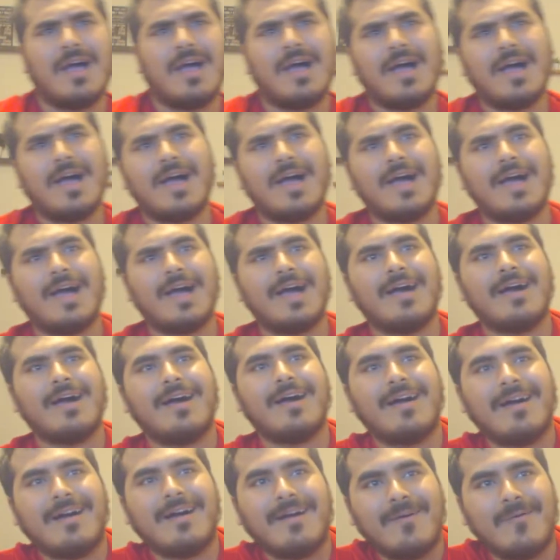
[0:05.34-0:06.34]

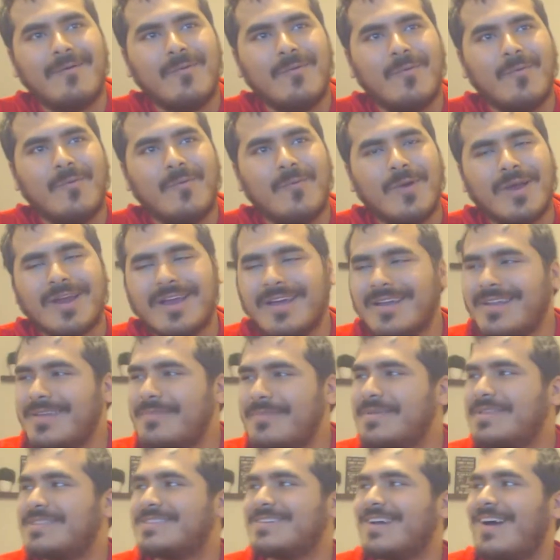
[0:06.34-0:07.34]
we're gonna
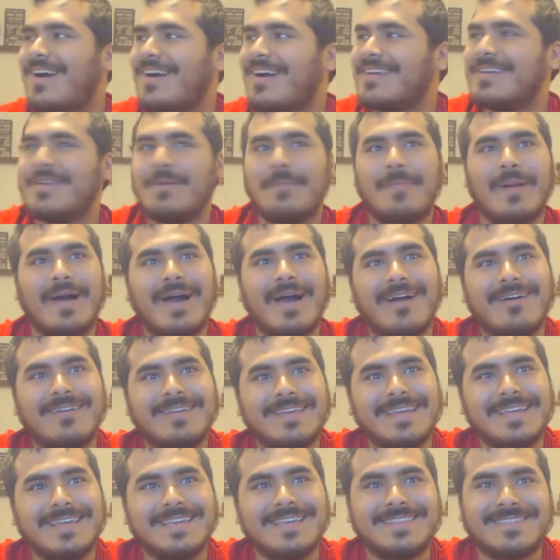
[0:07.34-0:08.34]
be talking about
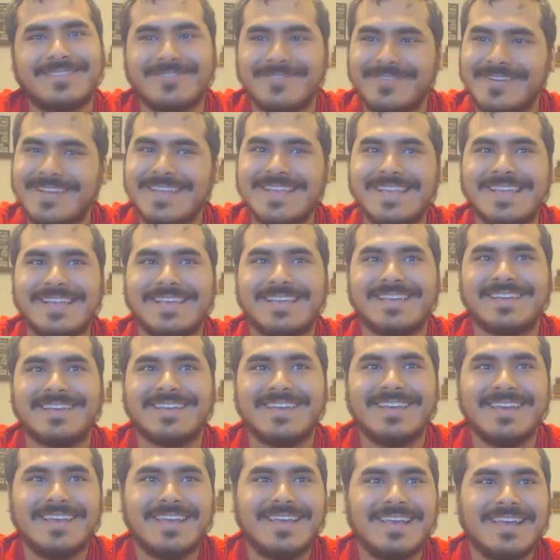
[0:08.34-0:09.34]
E3.
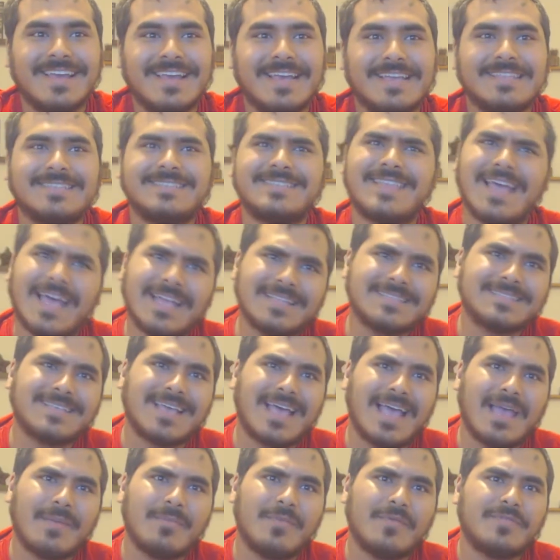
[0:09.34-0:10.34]
It's that
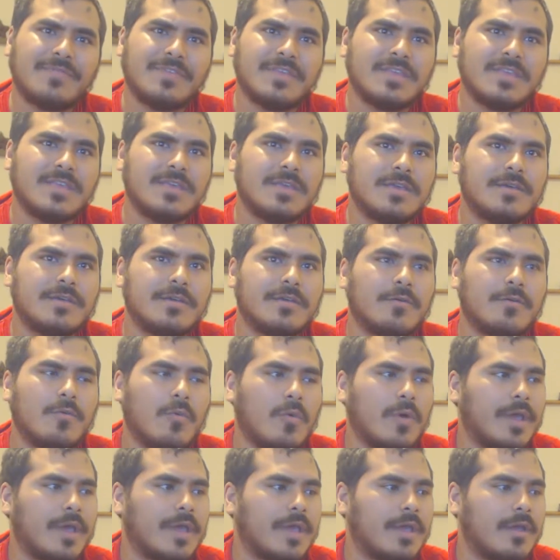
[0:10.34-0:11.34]
time of the year
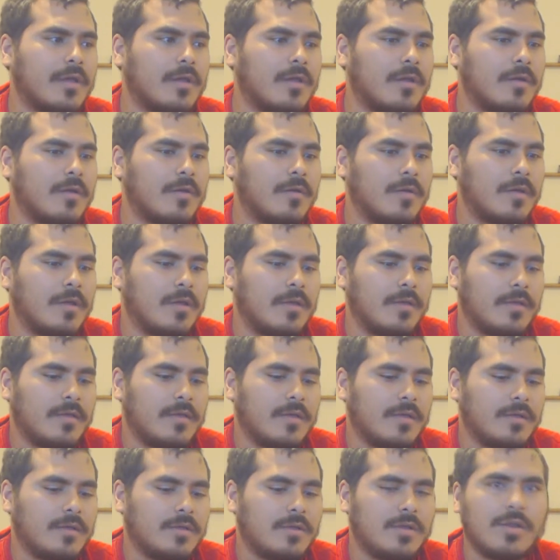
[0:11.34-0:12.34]
where,
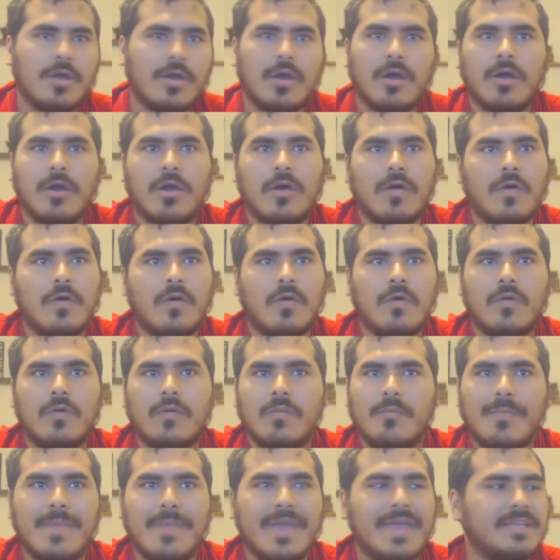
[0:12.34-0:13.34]
you know,
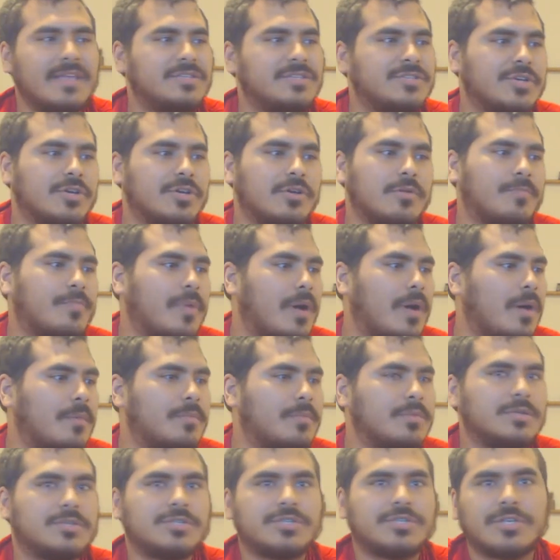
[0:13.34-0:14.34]
major
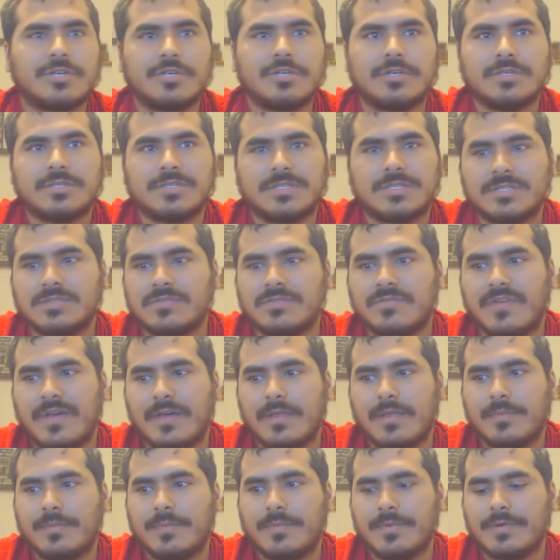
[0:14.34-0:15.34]
publishers and
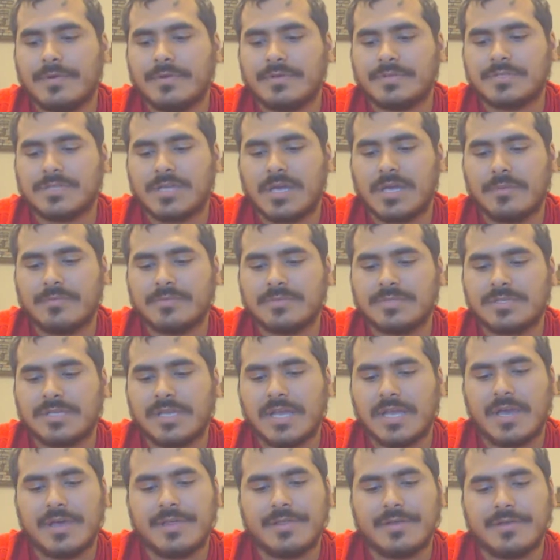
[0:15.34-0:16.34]
developers come
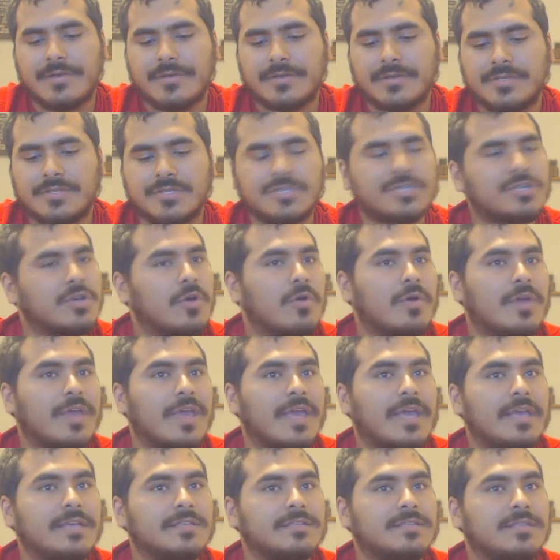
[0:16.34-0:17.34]
together to
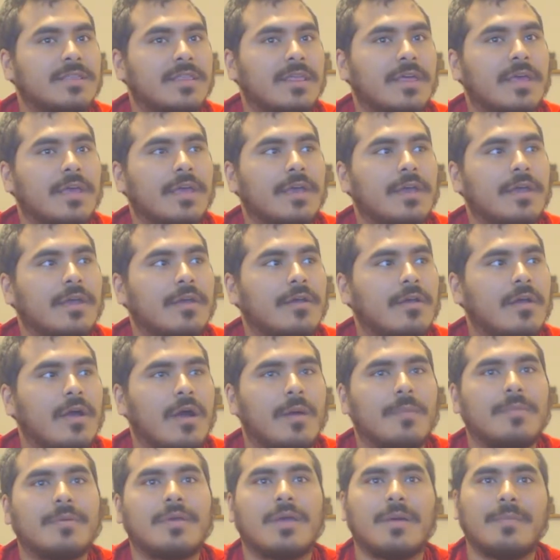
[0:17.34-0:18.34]
showcase their
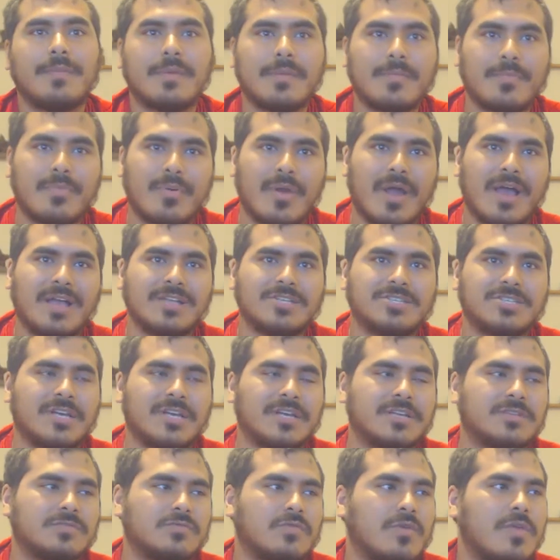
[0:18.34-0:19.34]
upcoming
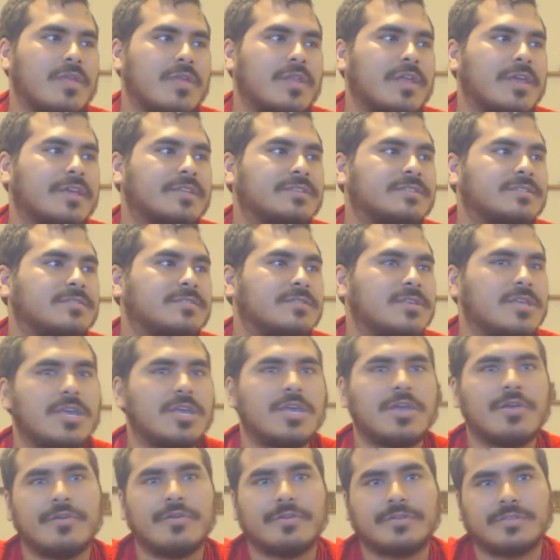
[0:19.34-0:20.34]
projects for the next
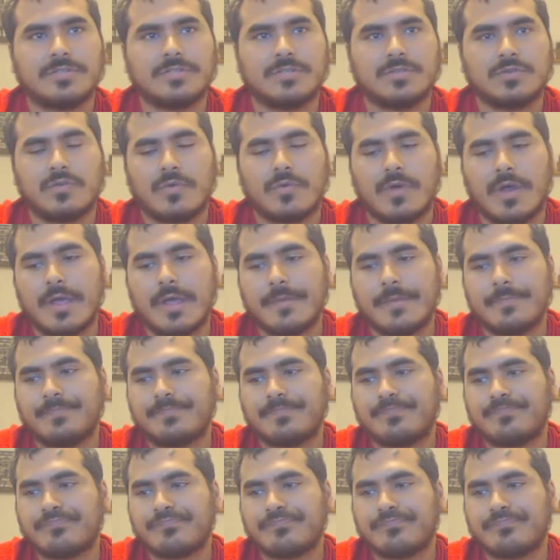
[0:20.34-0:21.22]
year or two, right?